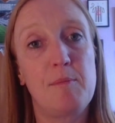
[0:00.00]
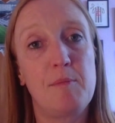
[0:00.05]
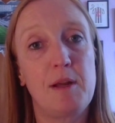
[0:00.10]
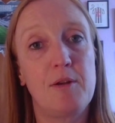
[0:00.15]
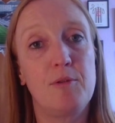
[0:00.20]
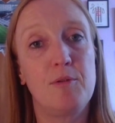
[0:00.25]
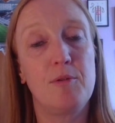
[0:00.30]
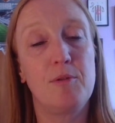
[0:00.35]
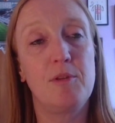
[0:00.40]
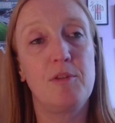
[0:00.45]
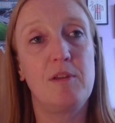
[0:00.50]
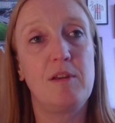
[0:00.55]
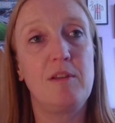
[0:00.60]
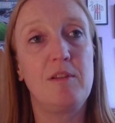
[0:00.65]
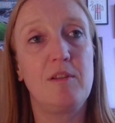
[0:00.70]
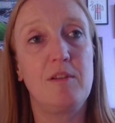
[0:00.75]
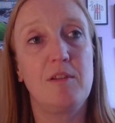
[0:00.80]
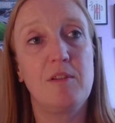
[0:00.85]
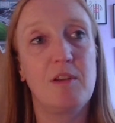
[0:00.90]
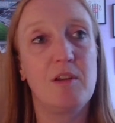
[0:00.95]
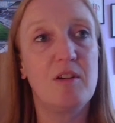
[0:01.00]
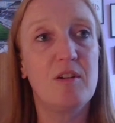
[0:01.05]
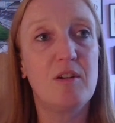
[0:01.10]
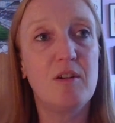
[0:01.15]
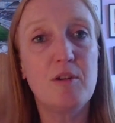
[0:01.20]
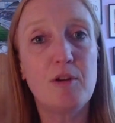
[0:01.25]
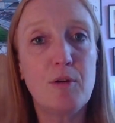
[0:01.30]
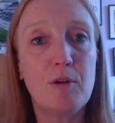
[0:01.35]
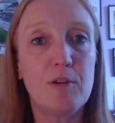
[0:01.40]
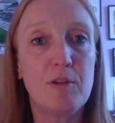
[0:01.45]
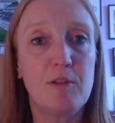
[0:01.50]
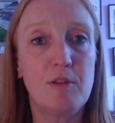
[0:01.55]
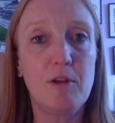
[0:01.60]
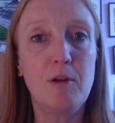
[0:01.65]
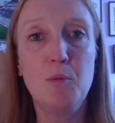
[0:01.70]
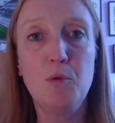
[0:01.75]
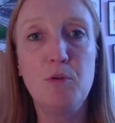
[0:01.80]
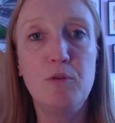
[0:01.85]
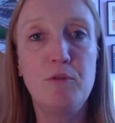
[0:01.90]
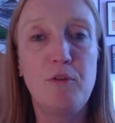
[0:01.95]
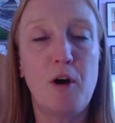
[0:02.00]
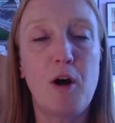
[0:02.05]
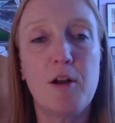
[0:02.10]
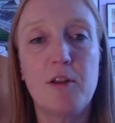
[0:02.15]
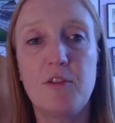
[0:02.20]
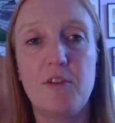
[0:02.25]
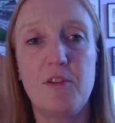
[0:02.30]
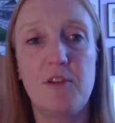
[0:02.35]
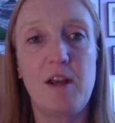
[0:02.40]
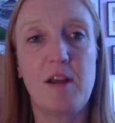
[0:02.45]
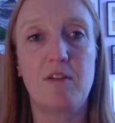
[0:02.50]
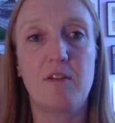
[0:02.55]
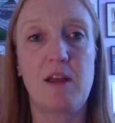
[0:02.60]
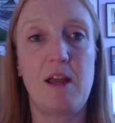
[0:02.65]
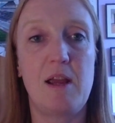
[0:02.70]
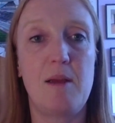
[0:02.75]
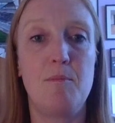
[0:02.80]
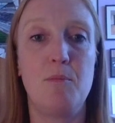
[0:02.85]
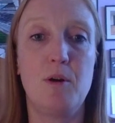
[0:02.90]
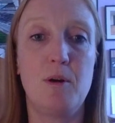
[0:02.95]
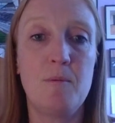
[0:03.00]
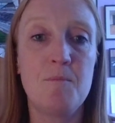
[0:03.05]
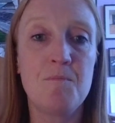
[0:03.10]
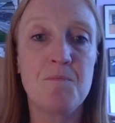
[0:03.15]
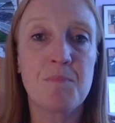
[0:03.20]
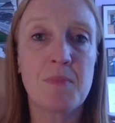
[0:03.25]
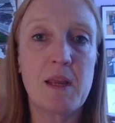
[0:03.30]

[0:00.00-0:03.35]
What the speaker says: And I know it's easy to say, oh no, they'll move on, it's the next game, but